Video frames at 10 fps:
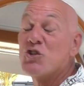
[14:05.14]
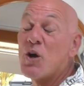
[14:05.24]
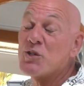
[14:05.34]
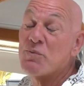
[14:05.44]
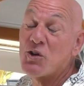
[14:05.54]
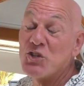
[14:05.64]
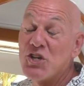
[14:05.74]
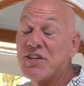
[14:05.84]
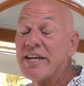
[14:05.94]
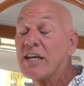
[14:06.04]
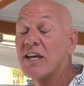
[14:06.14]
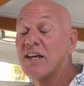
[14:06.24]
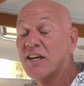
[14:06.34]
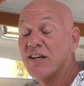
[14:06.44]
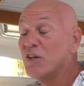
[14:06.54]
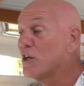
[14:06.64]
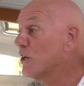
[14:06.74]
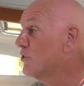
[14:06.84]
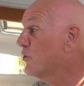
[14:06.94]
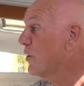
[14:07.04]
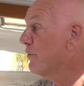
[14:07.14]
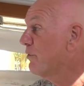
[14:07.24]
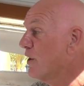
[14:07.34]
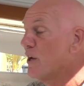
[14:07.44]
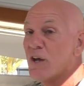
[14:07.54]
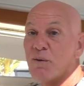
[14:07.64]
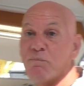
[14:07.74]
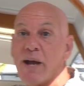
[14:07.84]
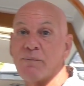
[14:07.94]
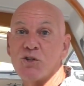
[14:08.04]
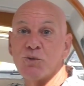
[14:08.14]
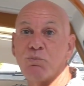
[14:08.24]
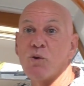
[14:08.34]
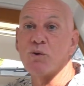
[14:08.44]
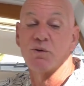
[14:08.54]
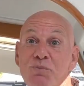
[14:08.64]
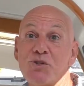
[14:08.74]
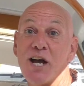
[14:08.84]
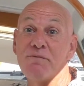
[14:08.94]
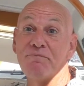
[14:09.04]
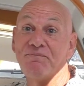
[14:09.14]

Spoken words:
So Isabel, do you think you can sort of make this boat ship shape?